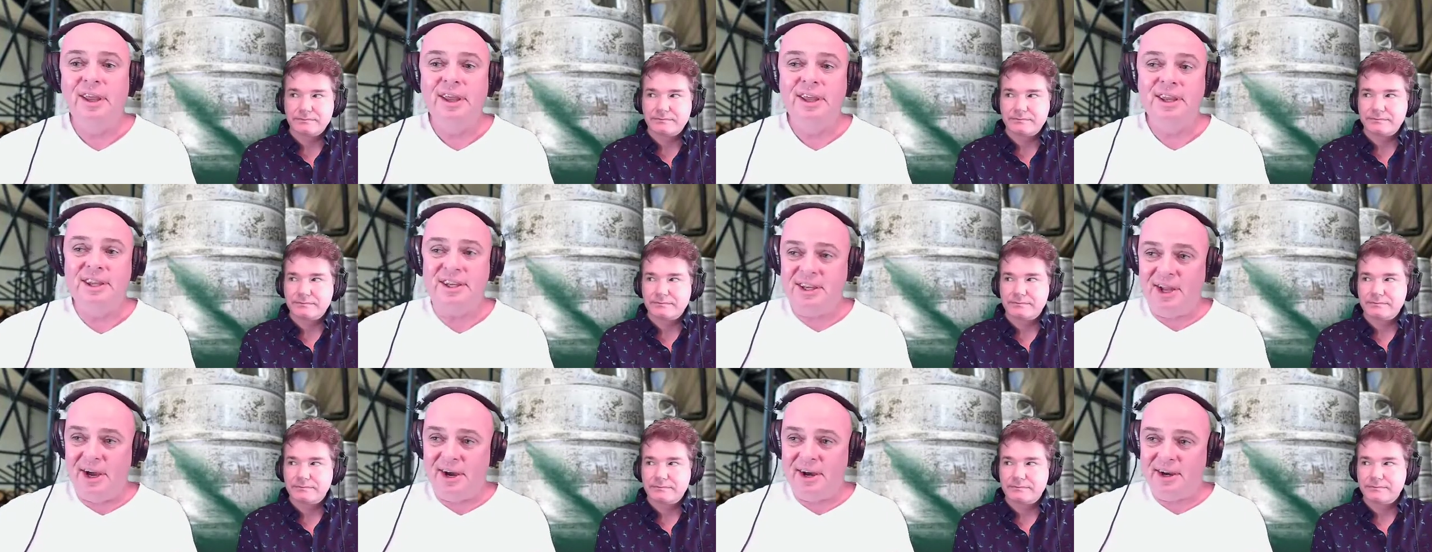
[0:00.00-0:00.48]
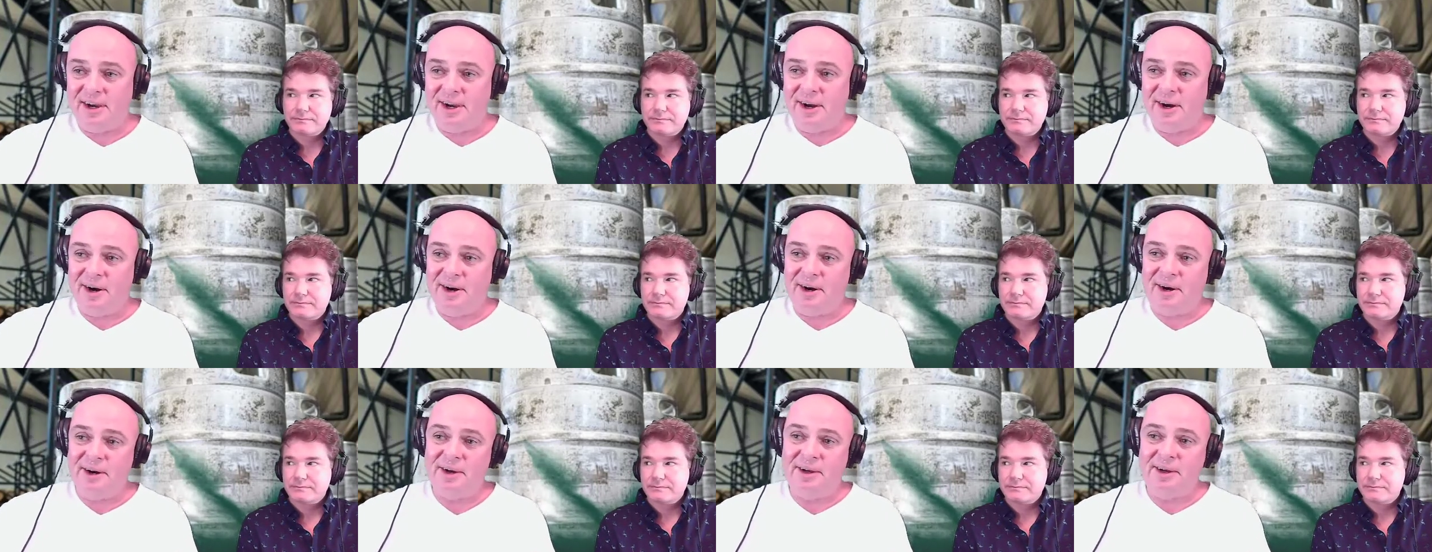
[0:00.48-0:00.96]
Speaker 1: young
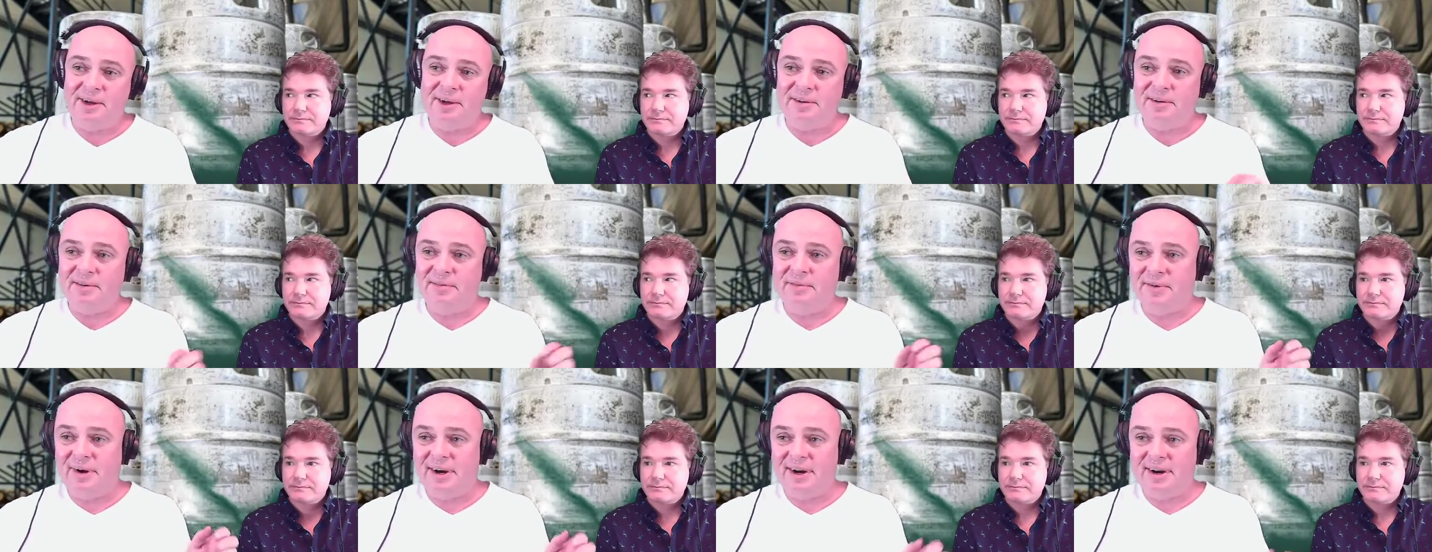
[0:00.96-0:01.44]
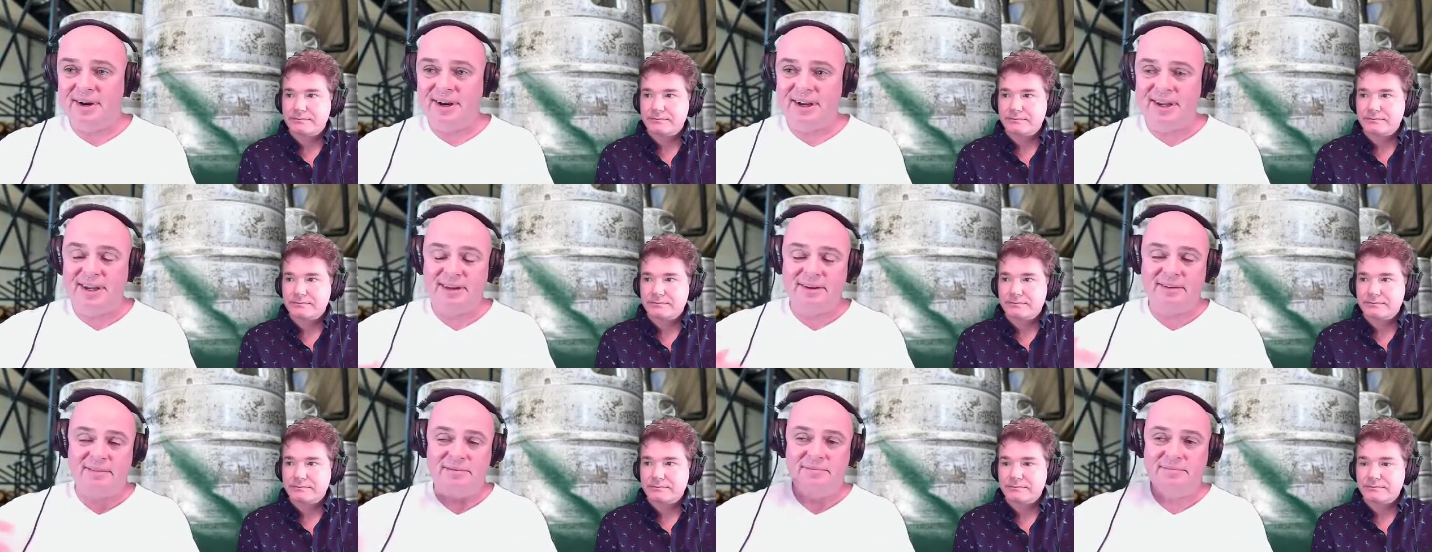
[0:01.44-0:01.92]
girl,
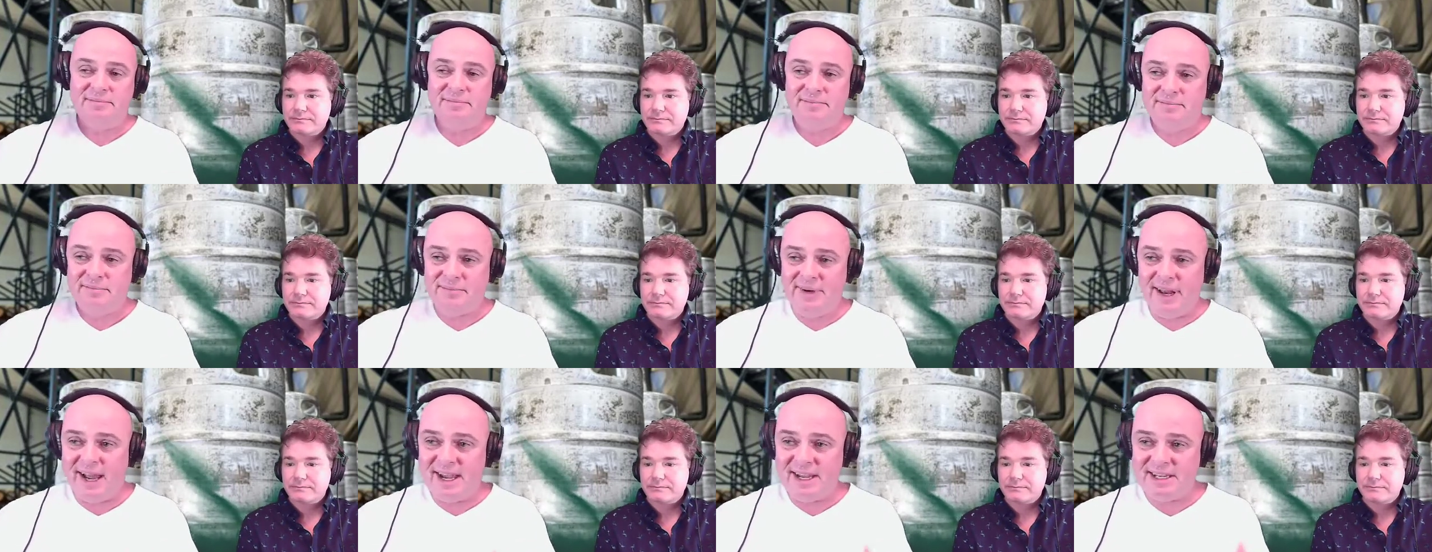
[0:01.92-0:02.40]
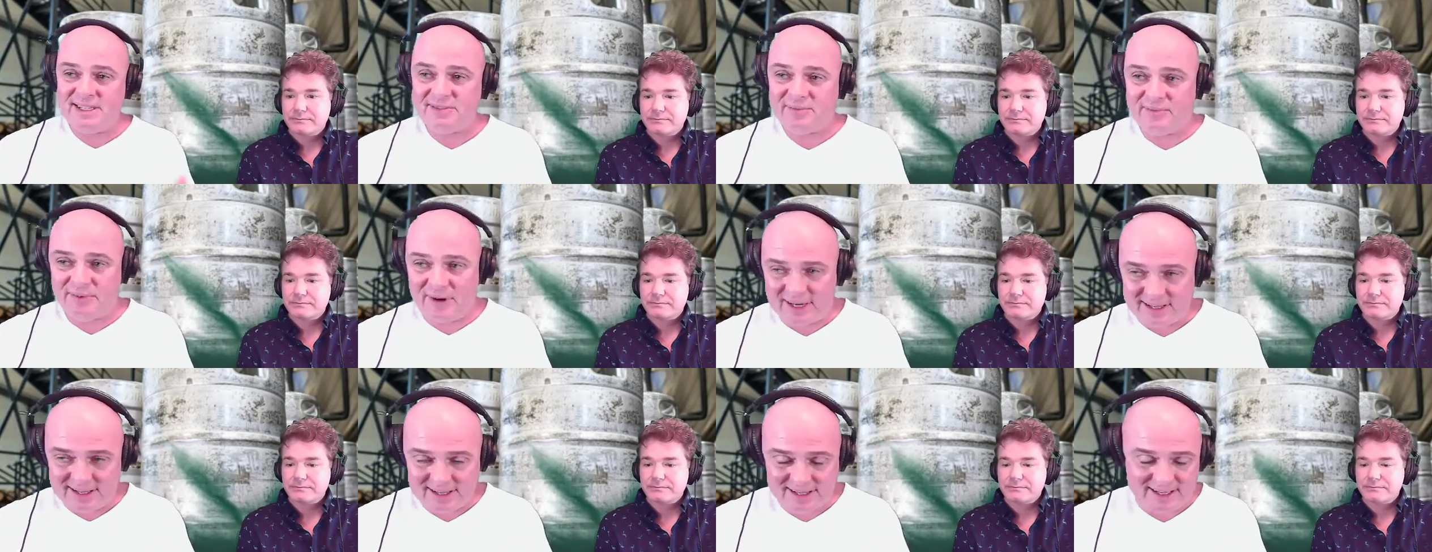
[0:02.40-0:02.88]
very nice,
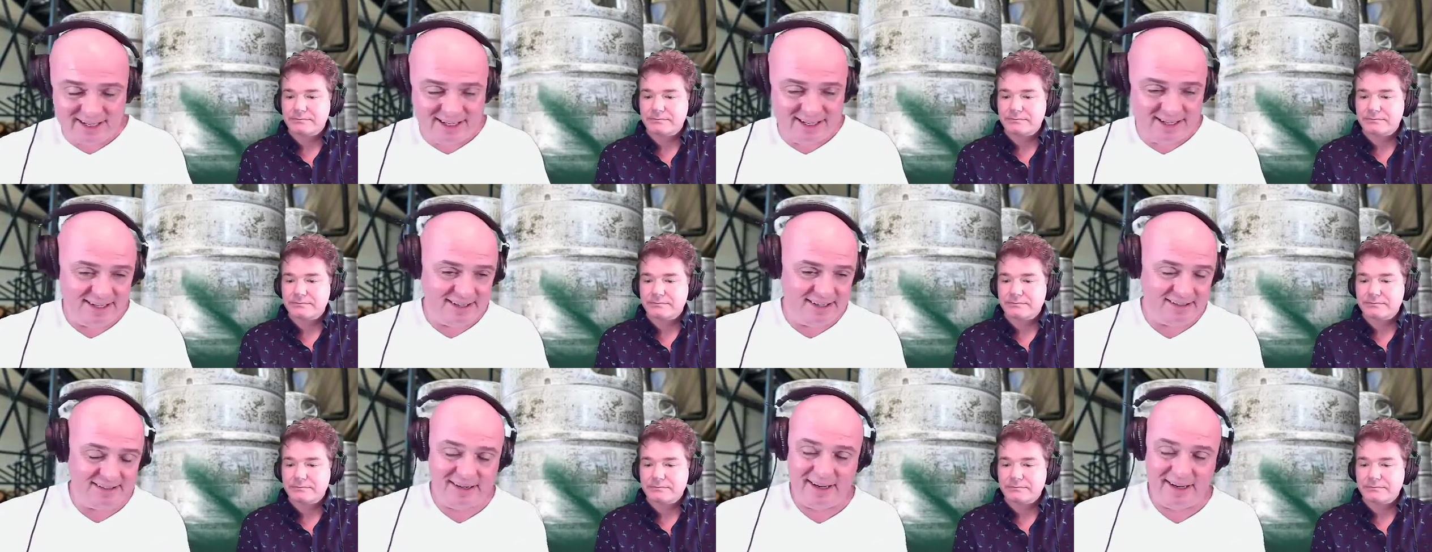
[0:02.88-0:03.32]
friendly, and